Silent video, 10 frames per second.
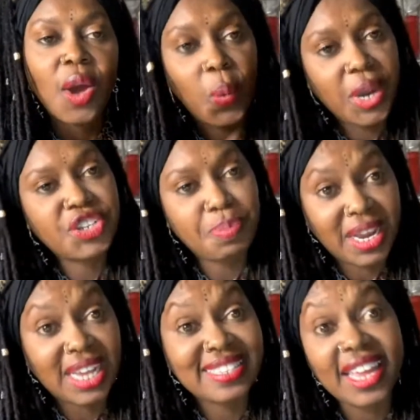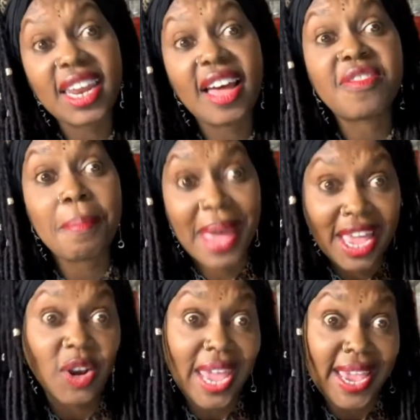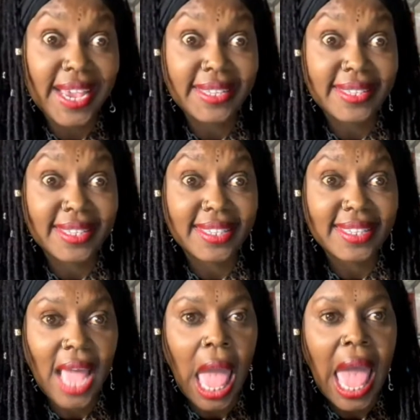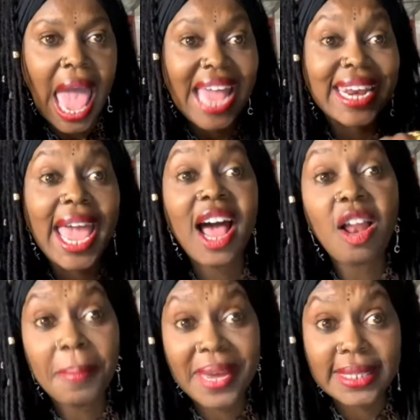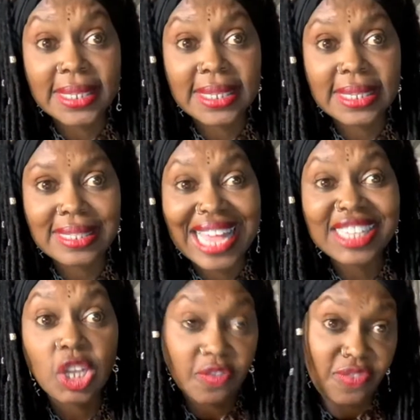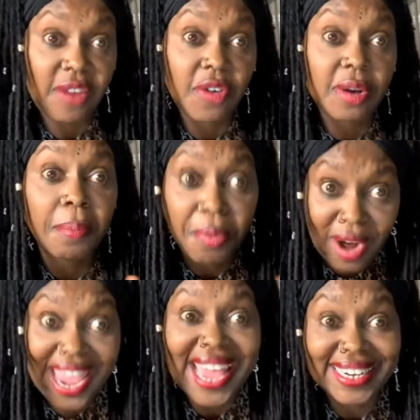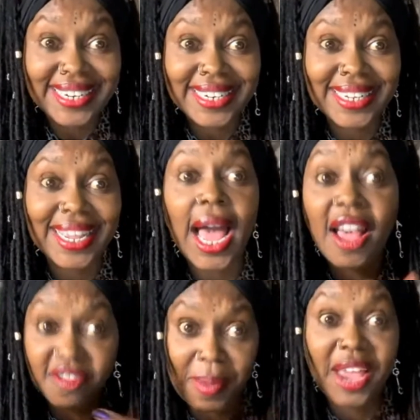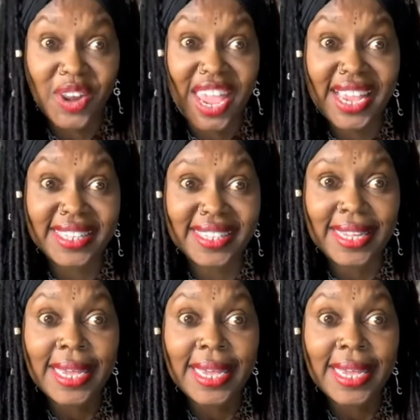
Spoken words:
Which, because they love mayonnaise. And Hellman's, that's their favorite brand of mayonnaise.